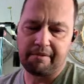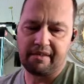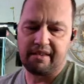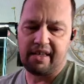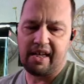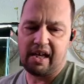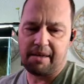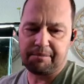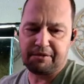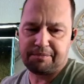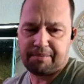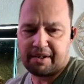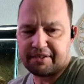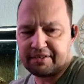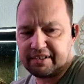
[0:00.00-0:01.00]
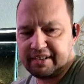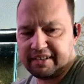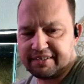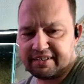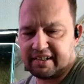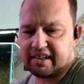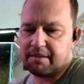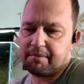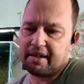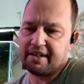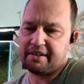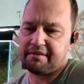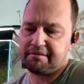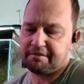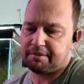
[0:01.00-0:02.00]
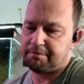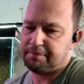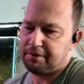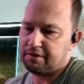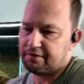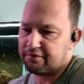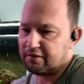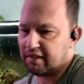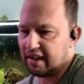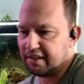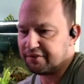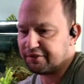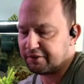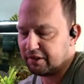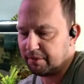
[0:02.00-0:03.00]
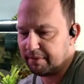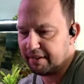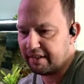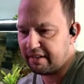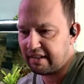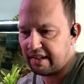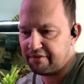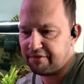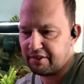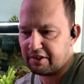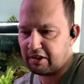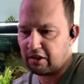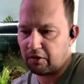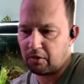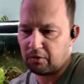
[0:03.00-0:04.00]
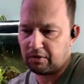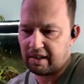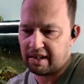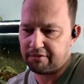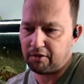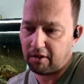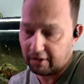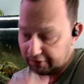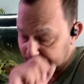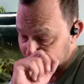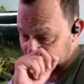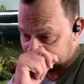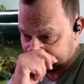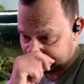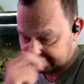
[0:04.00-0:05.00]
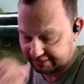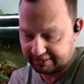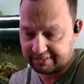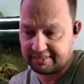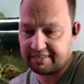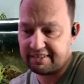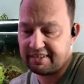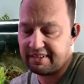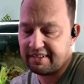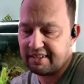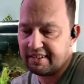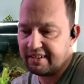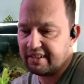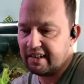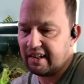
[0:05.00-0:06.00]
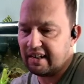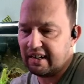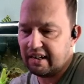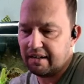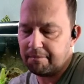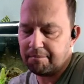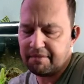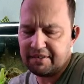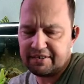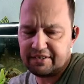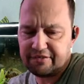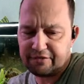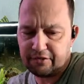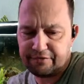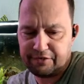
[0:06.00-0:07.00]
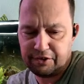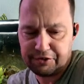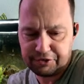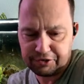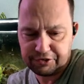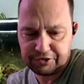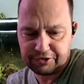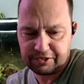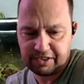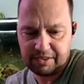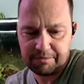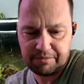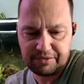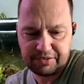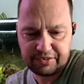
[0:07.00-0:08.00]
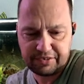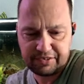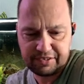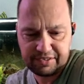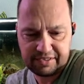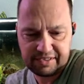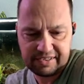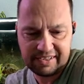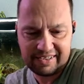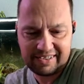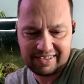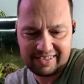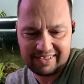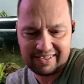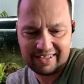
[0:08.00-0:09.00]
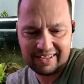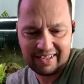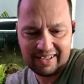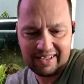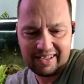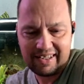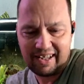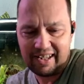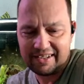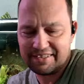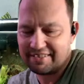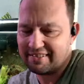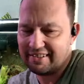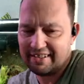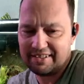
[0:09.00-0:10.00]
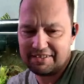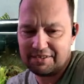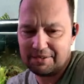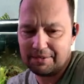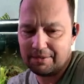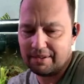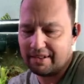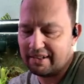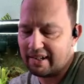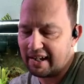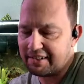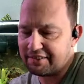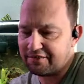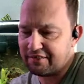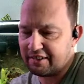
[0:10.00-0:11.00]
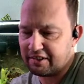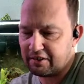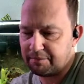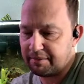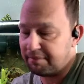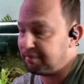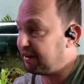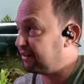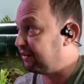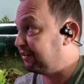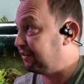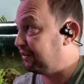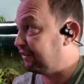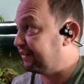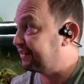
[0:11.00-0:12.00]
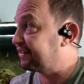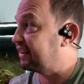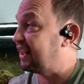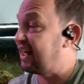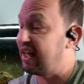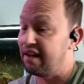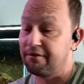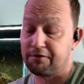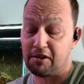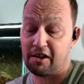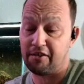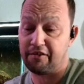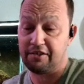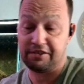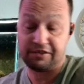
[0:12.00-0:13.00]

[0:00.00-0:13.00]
I'm just basically setting up my computer for live streaming. I figured I'll go live while I do this. This is for future streams. I just need to, I just figured it'd be better doing this live rather than